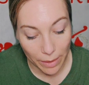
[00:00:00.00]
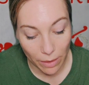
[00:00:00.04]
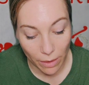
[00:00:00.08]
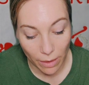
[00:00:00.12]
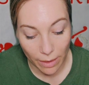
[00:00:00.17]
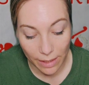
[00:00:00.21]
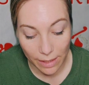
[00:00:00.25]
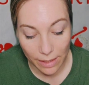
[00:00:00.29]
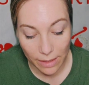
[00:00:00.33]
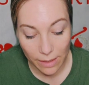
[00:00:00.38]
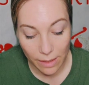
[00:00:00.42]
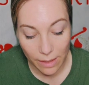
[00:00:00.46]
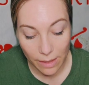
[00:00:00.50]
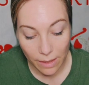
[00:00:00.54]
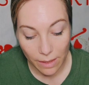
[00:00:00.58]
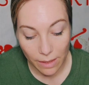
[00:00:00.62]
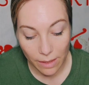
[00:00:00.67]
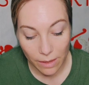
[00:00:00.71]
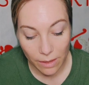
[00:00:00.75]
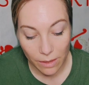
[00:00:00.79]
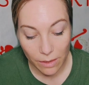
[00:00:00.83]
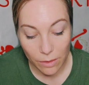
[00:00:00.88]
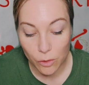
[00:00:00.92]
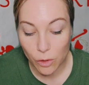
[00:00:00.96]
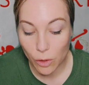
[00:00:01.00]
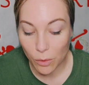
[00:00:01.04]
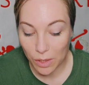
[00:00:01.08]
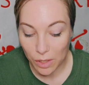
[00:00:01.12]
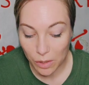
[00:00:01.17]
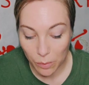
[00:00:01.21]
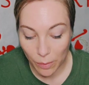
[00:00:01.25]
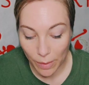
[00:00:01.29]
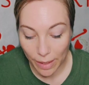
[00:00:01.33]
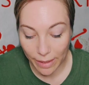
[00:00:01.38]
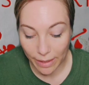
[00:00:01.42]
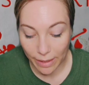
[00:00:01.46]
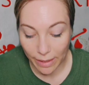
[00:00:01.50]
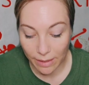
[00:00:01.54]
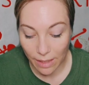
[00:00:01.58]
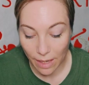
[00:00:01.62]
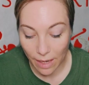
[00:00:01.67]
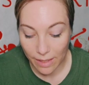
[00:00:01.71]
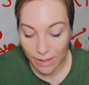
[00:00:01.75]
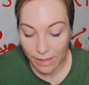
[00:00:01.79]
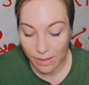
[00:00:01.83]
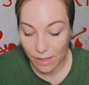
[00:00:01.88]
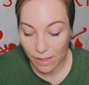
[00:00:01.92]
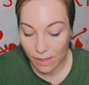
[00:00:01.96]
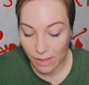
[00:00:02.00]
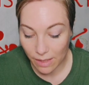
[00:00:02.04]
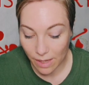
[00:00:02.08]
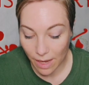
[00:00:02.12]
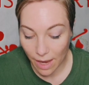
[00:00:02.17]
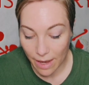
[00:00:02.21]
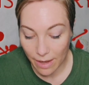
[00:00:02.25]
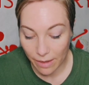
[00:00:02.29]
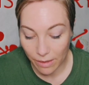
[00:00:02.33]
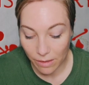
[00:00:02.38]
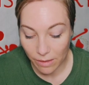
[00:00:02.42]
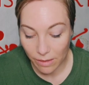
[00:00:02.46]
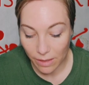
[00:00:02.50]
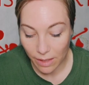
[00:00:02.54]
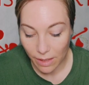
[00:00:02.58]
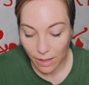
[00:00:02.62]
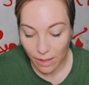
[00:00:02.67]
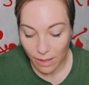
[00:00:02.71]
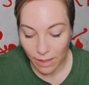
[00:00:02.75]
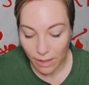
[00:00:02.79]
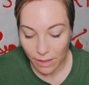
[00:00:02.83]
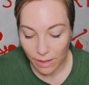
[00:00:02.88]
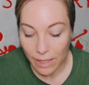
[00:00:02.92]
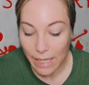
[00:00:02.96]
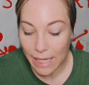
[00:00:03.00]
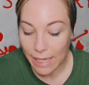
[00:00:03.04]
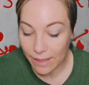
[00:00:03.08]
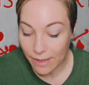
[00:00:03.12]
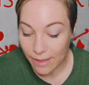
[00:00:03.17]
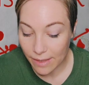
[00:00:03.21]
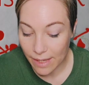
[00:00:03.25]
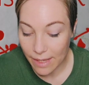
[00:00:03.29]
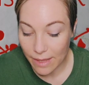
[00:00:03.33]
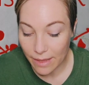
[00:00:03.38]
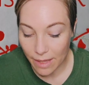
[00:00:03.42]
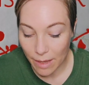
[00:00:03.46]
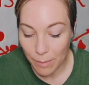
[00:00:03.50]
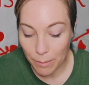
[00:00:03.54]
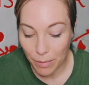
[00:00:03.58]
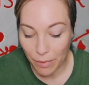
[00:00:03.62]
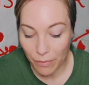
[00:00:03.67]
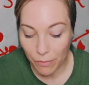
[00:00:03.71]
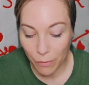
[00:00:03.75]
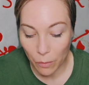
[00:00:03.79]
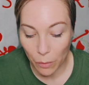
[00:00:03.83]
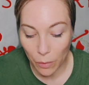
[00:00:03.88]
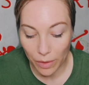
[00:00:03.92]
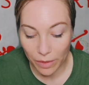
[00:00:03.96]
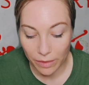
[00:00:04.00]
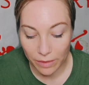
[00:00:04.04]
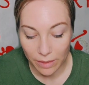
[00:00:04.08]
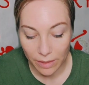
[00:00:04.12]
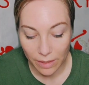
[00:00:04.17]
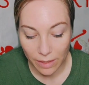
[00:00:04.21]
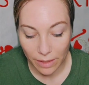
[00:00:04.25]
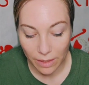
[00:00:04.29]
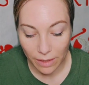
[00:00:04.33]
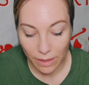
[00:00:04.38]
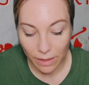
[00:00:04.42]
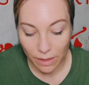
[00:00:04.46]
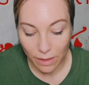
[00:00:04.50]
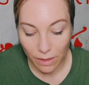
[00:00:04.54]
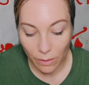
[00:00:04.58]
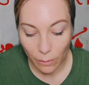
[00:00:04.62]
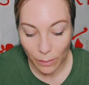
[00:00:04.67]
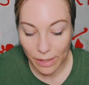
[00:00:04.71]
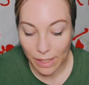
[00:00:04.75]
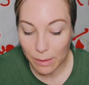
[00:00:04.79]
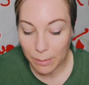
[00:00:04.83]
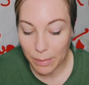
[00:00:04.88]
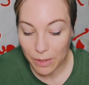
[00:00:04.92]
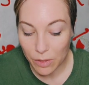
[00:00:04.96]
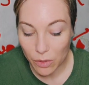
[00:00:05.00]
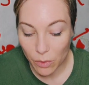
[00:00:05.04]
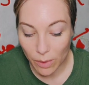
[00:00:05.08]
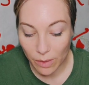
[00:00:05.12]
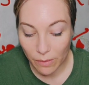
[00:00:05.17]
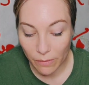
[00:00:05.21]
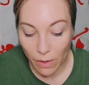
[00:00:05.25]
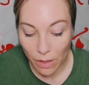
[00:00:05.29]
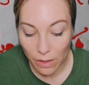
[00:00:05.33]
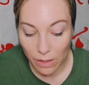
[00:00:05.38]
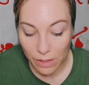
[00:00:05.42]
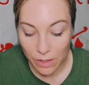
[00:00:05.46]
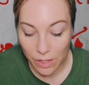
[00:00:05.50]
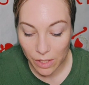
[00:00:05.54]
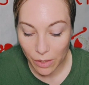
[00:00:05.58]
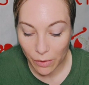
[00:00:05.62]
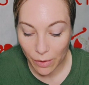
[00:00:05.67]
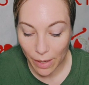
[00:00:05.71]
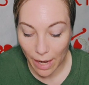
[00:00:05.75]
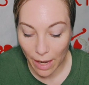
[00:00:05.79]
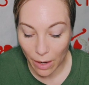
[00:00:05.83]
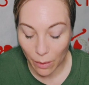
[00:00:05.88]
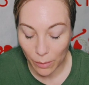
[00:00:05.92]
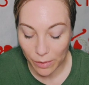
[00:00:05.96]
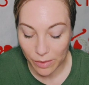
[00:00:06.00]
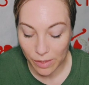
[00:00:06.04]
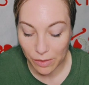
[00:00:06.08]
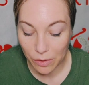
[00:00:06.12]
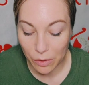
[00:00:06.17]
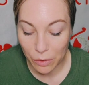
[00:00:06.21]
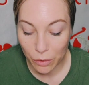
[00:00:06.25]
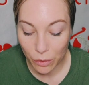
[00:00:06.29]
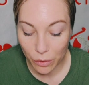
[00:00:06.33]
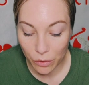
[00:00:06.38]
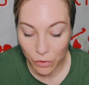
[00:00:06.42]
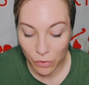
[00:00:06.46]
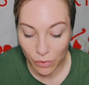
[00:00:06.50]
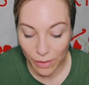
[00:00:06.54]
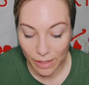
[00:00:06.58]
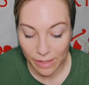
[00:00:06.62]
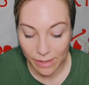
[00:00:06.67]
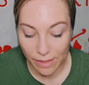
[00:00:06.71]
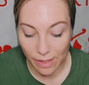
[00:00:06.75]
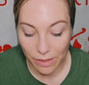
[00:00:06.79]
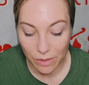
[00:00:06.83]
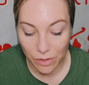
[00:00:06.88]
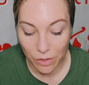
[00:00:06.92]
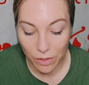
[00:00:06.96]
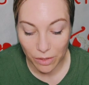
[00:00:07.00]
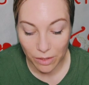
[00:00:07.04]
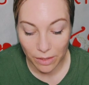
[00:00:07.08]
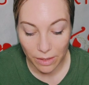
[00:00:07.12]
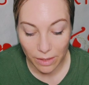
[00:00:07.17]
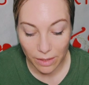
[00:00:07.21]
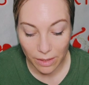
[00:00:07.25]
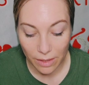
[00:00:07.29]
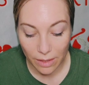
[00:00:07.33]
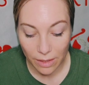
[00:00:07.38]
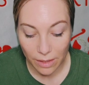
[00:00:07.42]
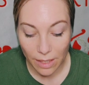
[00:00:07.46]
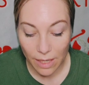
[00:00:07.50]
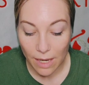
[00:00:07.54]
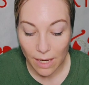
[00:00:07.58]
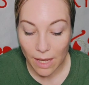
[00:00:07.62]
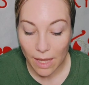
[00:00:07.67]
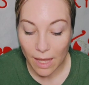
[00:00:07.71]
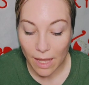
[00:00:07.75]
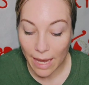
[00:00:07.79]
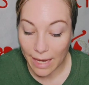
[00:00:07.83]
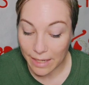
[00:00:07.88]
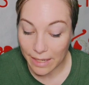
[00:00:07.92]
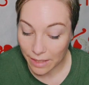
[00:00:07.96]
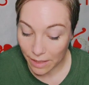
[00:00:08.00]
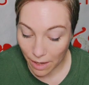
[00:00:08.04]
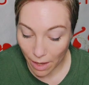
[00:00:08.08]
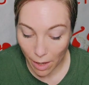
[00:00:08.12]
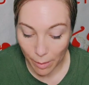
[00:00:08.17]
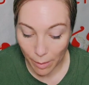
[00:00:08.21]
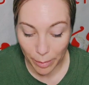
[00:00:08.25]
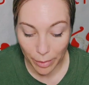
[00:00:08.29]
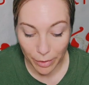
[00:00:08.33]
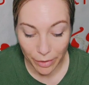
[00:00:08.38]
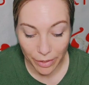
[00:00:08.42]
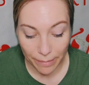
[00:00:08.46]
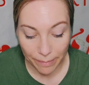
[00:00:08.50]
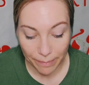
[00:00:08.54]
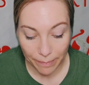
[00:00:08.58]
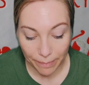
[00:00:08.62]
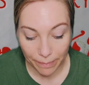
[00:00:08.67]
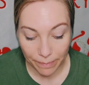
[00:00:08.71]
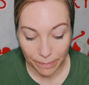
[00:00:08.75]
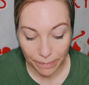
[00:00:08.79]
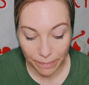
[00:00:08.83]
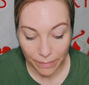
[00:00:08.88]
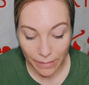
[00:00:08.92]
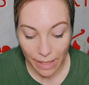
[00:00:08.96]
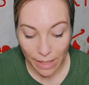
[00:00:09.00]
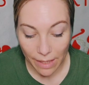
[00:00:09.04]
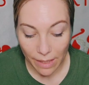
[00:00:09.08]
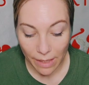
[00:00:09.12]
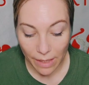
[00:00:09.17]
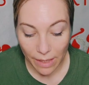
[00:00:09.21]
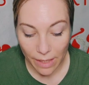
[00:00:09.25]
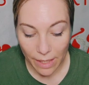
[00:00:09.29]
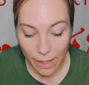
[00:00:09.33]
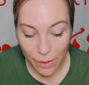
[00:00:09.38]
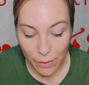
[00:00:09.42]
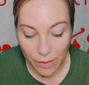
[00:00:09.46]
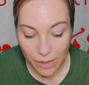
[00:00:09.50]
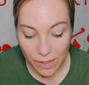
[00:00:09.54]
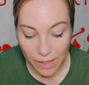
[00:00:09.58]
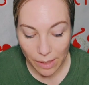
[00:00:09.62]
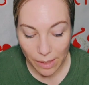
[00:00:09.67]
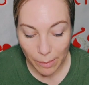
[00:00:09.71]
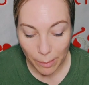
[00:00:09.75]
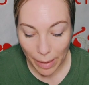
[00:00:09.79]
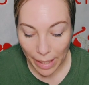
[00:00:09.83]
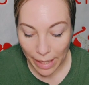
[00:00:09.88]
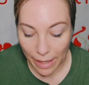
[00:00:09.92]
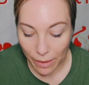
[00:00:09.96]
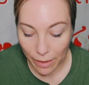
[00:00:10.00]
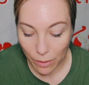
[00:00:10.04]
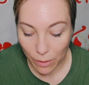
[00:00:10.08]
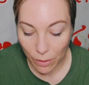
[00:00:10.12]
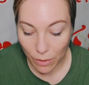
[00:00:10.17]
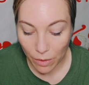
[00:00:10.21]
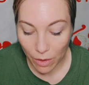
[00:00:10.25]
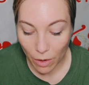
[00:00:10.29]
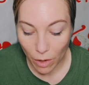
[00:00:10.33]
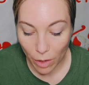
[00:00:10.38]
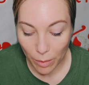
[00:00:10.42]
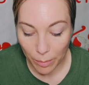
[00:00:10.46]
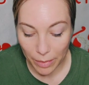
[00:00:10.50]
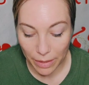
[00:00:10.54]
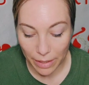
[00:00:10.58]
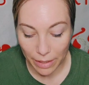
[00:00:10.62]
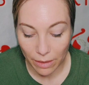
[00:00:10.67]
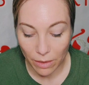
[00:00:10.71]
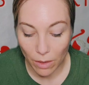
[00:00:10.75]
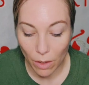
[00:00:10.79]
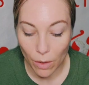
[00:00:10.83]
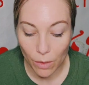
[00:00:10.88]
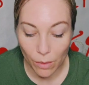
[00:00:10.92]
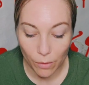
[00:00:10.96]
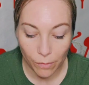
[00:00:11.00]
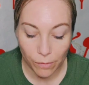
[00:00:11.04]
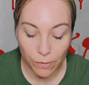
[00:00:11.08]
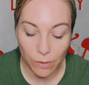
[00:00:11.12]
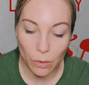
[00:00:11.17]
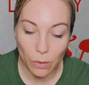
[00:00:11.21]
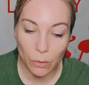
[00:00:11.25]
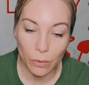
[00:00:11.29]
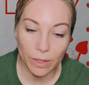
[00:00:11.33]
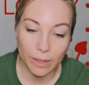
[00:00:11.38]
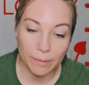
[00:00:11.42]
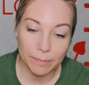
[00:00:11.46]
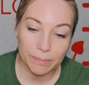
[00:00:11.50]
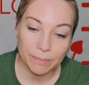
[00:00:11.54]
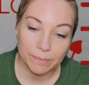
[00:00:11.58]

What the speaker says: on it. Jonas recognized a scale. He had seen them before, when he'd been doing volunteer hours at the nurturing center. And a cupboard. He could see pale carpeting on the floor.